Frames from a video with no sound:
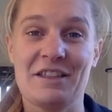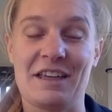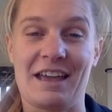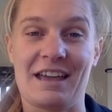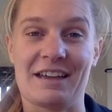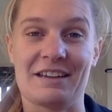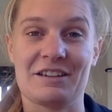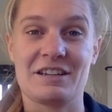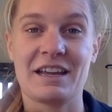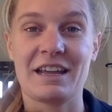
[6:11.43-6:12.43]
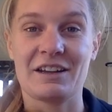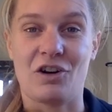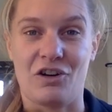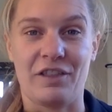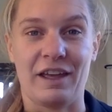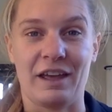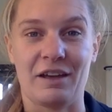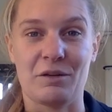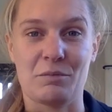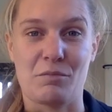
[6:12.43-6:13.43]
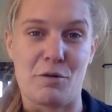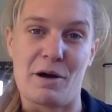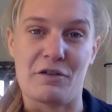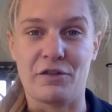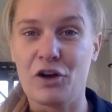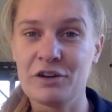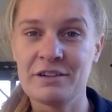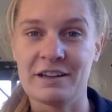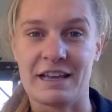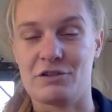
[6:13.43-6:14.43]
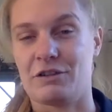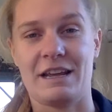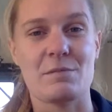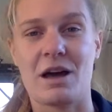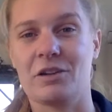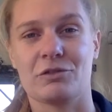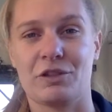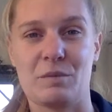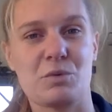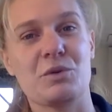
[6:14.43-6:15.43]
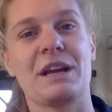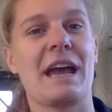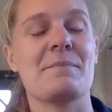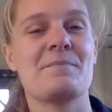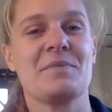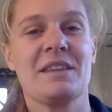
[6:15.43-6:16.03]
their ticket on their mobile phone, either on email or on their boarding app,